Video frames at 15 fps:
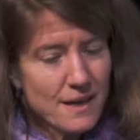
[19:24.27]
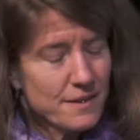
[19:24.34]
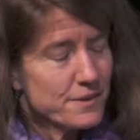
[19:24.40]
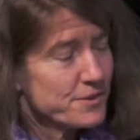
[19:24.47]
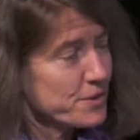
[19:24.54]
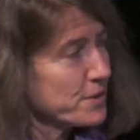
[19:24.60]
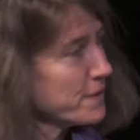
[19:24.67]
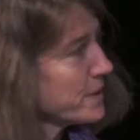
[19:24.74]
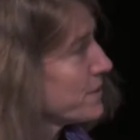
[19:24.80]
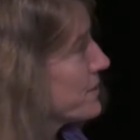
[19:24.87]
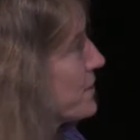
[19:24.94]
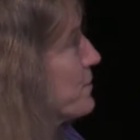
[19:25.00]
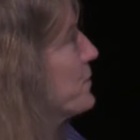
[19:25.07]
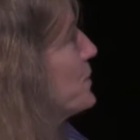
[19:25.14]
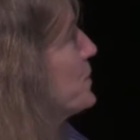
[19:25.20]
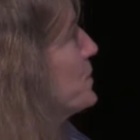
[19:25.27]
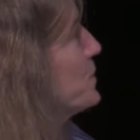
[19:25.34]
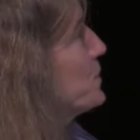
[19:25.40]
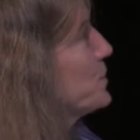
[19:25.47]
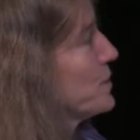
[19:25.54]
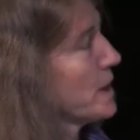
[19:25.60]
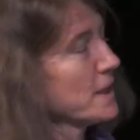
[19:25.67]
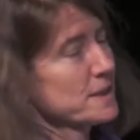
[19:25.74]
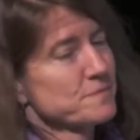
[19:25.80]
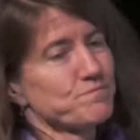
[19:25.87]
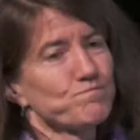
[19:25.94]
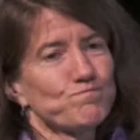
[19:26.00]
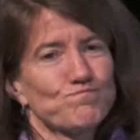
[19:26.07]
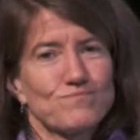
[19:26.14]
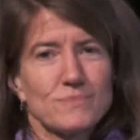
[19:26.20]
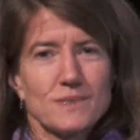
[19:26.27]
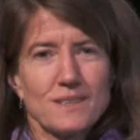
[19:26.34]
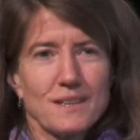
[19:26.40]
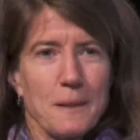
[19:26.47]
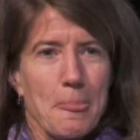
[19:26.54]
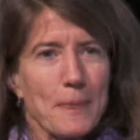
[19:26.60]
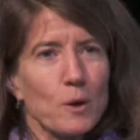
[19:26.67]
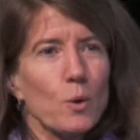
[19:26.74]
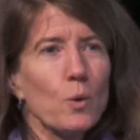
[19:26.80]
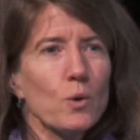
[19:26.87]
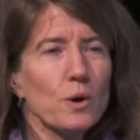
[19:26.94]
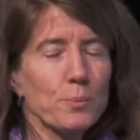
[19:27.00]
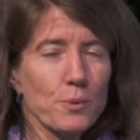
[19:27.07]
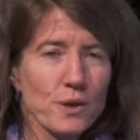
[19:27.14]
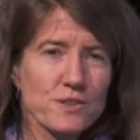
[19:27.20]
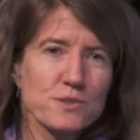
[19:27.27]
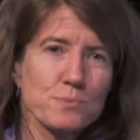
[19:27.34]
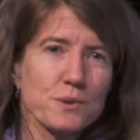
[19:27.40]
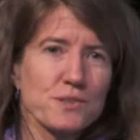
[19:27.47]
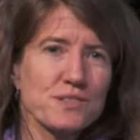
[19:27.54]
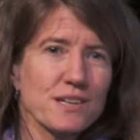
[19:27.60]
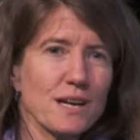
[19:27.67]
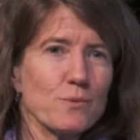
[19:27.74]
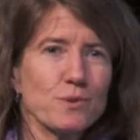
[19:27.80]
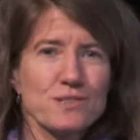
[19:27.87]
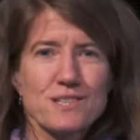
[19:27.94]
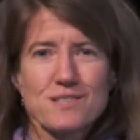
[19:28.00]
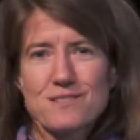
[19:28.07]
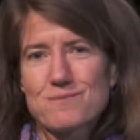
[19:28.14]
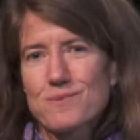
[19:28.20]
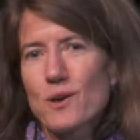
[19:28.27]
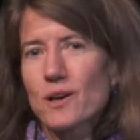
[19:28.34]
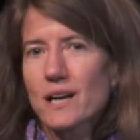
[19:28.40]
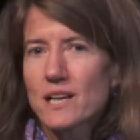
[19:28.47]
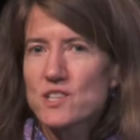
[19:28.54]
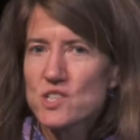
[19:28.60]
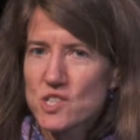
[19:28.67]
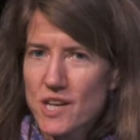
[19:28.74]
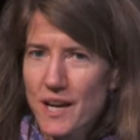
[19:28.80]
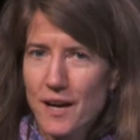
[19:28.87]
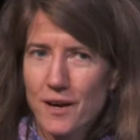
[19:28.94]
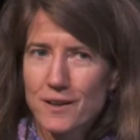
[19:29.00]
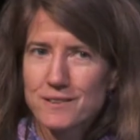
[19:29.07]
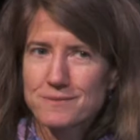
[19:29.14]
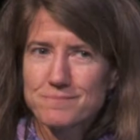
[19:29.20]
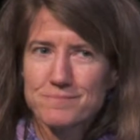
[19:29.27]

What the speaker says: There's a few core principles that I just thought I'd share.